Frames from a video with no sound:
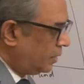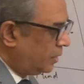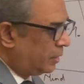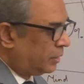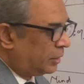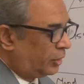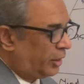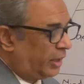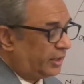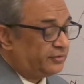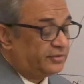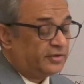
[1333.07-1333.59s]

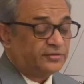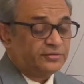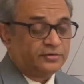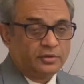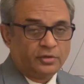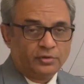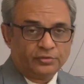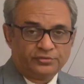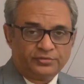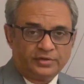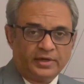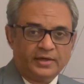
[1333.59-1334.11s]
Now, I just
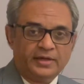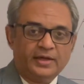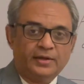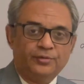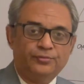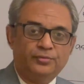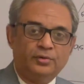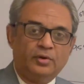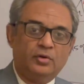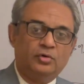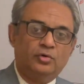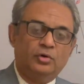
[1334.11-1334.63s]
now said I
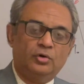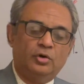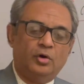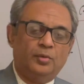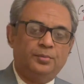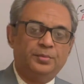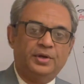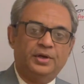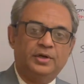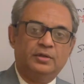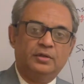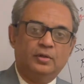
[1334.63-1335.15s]
want to
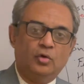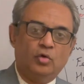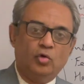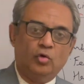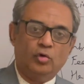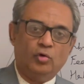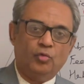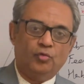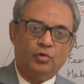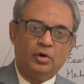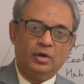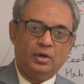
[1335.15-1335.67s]
dominate the
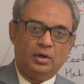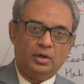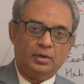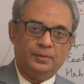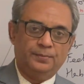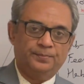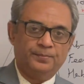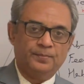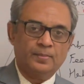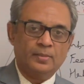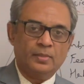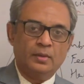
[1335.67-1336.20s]
whole world.
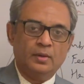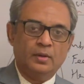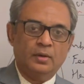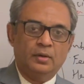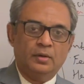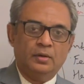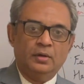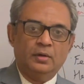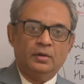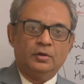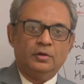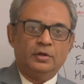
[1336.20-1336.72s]

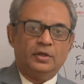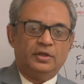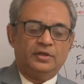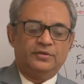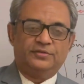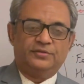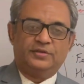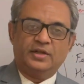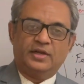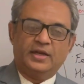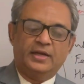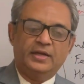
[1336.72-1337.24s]

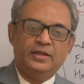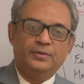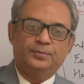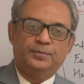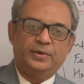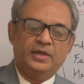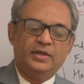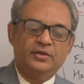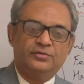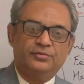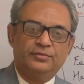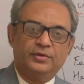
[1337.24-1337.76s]
Is there any
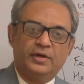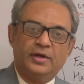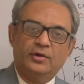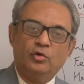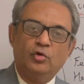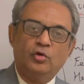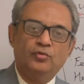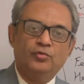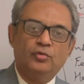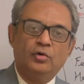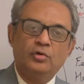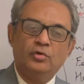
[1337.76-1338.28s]
place where I
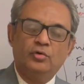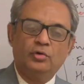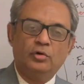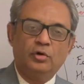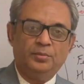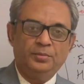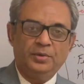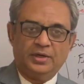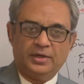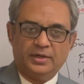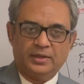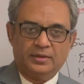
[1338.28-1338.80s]
don't want to
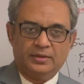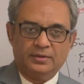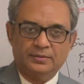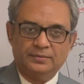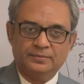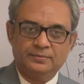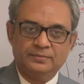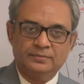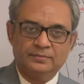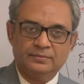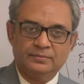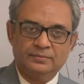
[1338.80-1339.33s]
dominate?
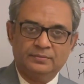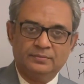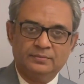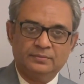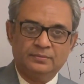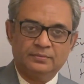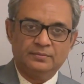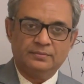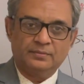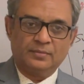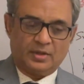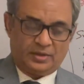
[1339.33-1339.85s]

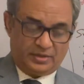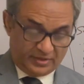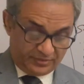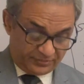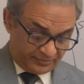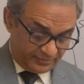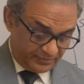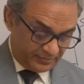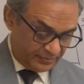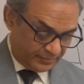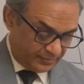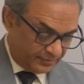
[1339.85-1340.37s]

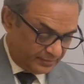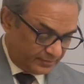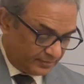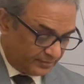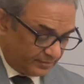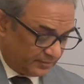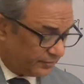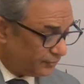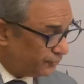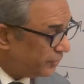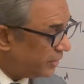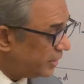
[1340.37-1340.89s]
Yes.
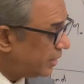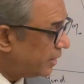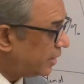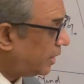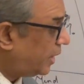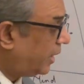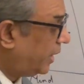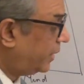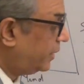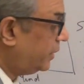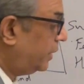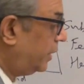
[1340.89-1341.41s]

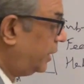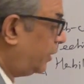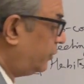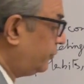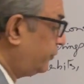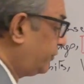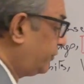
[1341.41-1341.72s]
Where I love